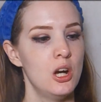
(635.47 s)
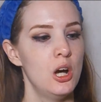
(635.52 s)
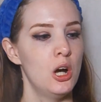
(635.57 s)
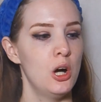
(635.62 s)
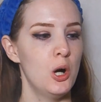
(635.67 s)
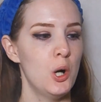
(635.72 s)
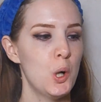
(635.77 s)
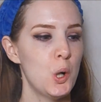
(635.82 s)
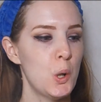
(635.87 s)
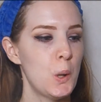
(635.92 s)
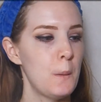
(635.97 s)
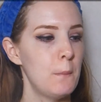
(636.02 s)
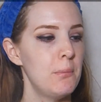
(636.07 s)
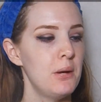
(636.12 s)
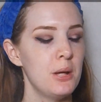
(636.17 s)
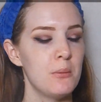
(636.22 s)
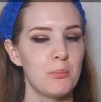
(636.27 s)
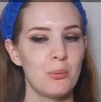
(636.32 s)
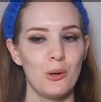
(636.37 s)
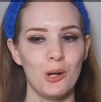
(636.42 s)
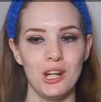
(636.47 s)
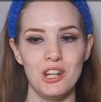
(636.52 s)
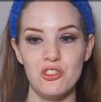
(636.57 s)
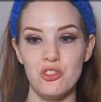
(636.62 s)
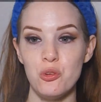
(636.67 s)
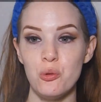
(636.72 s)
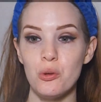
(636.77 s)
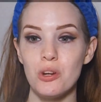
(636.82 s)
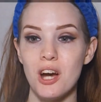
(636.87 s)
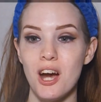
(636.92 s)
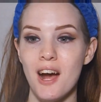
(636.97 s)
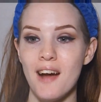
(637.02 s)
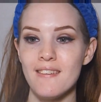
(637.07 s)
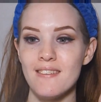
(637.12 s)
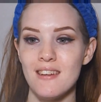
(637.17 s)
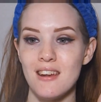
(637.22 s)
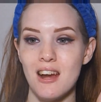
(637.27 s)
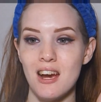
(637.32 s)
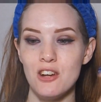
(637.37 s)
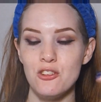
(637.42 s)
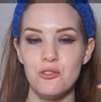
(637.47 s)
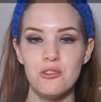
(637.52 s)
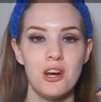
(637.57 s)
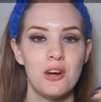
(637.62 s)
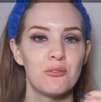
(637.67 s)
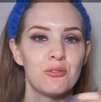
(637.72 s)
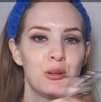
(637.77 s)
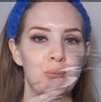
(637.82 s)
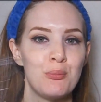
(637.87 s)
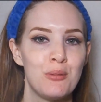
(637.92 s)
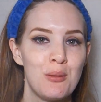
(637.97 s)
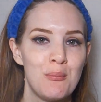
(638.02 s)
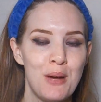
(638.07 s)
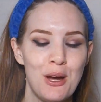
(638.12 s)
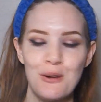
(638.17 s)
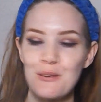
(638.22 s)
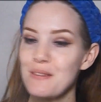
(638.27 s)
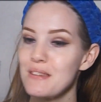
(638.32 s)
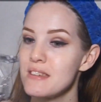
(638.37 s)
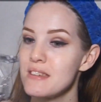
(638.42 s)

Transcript: hope and pray to God that I do not rip them out.